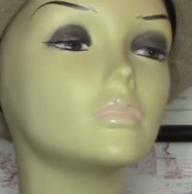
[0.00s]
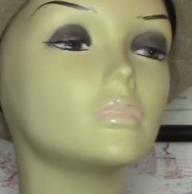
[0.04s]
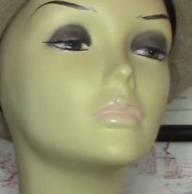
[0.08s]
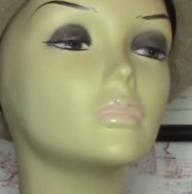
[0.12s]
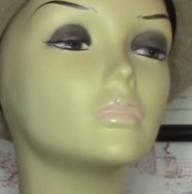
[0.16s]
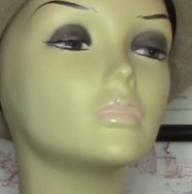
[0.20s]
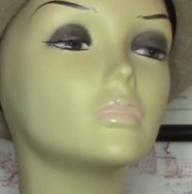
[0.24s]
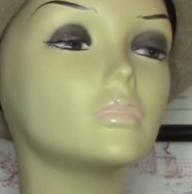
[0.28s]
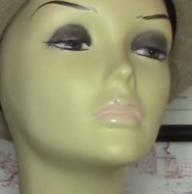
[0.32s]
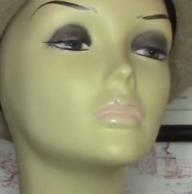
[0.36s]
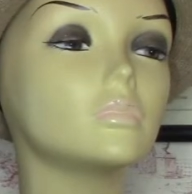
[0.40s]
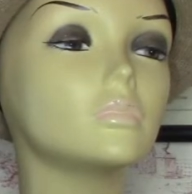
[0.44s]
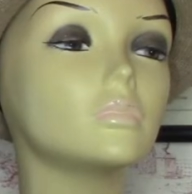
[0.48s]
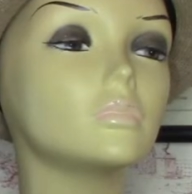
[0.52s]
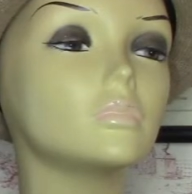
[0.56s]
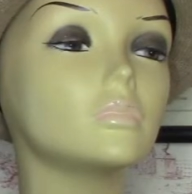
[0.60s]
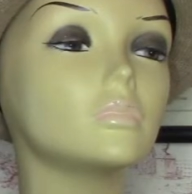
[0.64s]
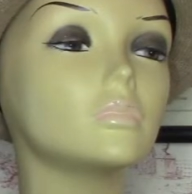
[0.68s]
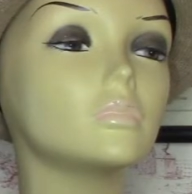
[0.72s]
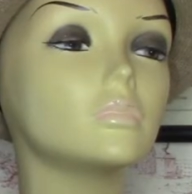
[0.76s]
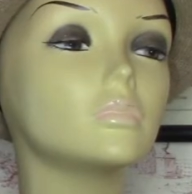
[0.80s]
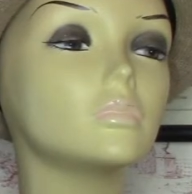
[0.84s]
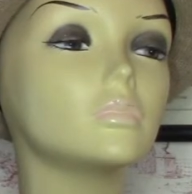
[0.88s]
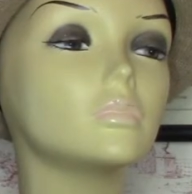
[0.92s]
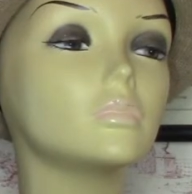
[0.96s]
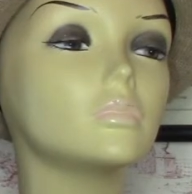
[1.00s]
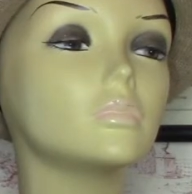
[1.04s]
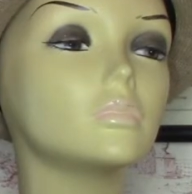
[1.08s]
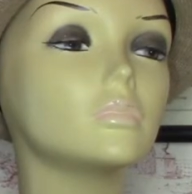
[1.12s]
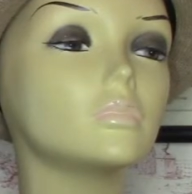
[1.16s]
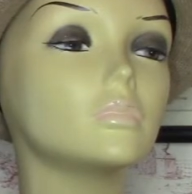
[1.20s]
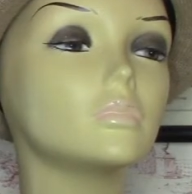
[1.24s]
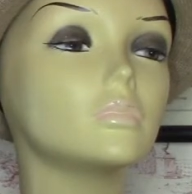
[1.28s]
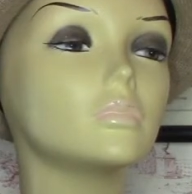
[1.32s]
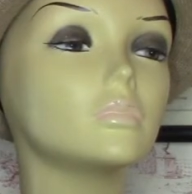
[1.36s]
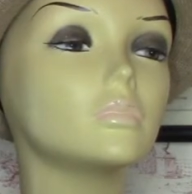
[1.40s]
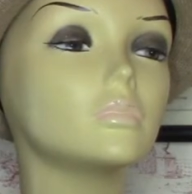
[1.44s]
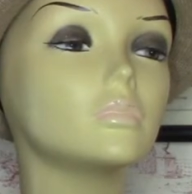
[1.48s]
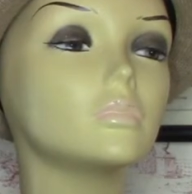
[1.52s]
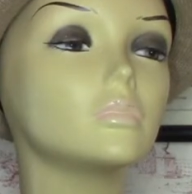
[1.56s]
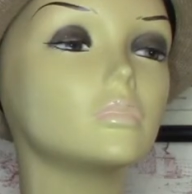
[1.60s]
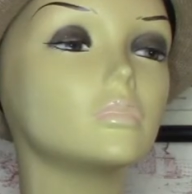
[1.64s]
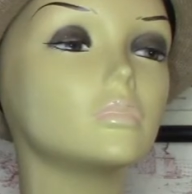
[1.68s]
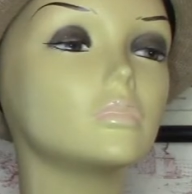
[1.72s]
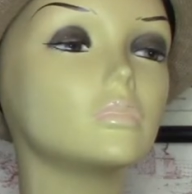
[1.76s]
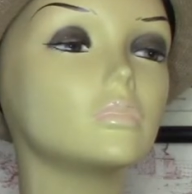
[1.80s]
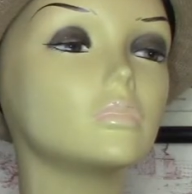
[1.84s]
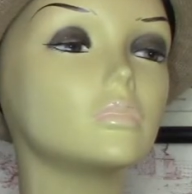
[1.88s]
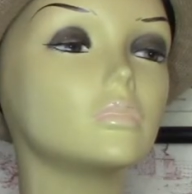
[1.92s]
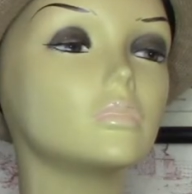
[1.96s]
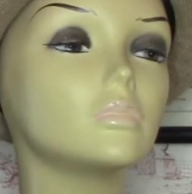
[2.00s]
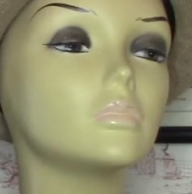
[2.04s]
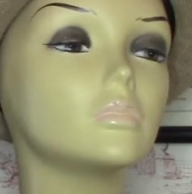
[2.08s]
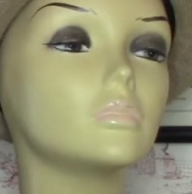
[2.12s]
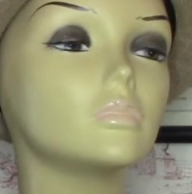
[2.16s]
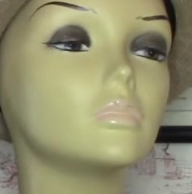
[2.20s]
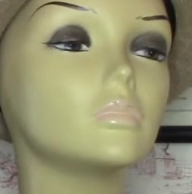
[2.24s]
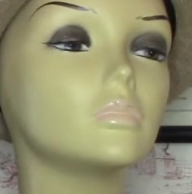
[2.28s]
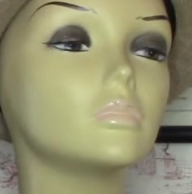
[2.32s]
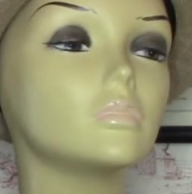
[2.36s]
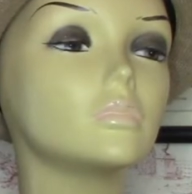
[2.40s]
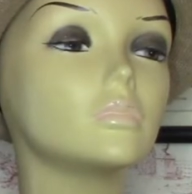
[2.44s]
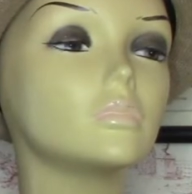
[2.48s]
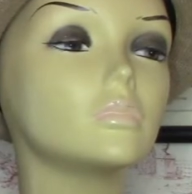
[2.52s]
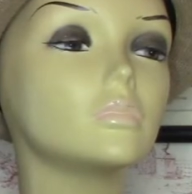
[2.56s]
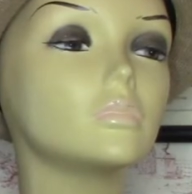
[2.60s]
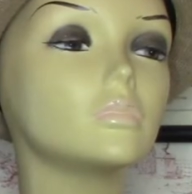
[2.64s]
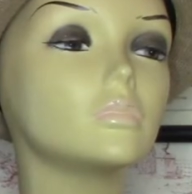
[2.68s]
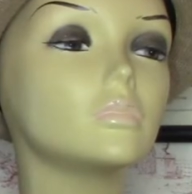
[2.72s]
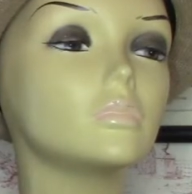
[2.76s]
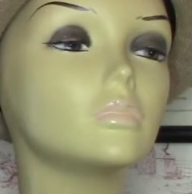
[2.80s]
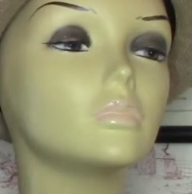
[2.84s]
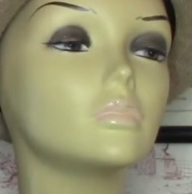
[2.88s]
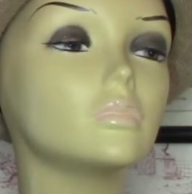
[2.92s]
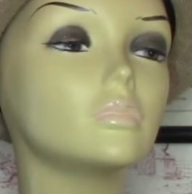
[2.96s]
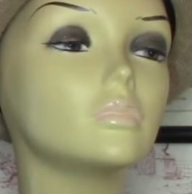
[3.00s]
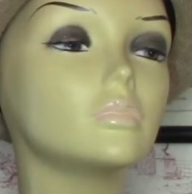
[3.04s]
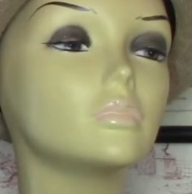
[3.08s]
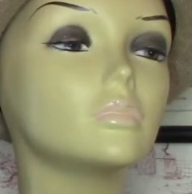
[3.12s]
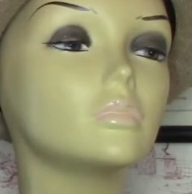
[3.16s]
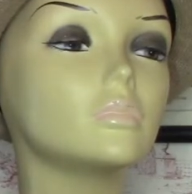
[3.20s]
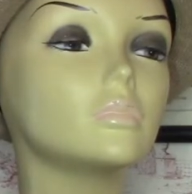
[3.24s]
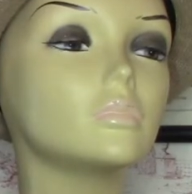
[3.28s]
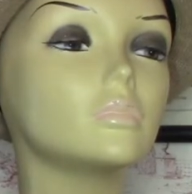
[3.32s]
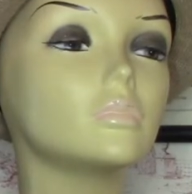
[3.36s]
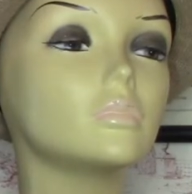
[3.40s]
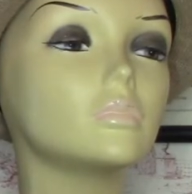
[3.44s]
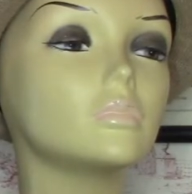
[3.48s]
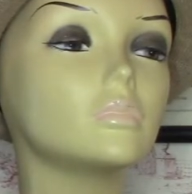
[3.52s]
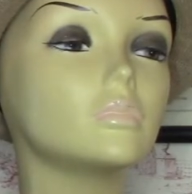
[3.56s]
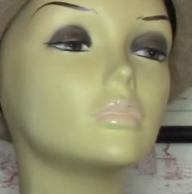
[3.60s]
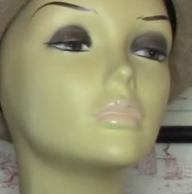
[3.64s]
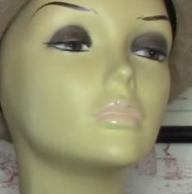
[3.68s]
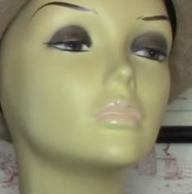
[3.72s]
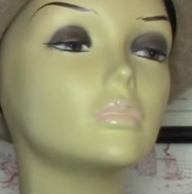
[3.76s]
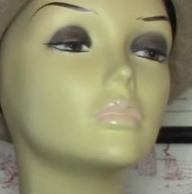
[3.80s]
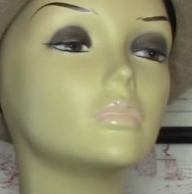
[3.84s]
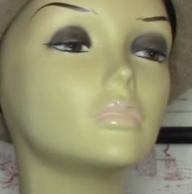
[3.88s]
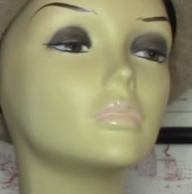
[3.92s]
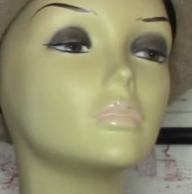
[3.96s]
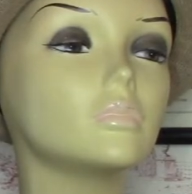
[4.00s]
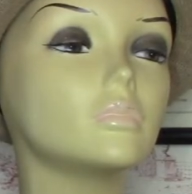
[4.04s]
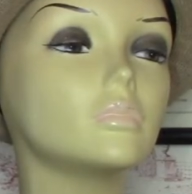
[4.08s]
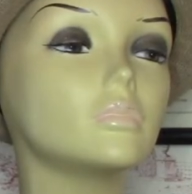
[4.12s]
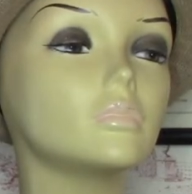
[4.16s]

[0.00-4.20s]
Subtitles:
(not speaking)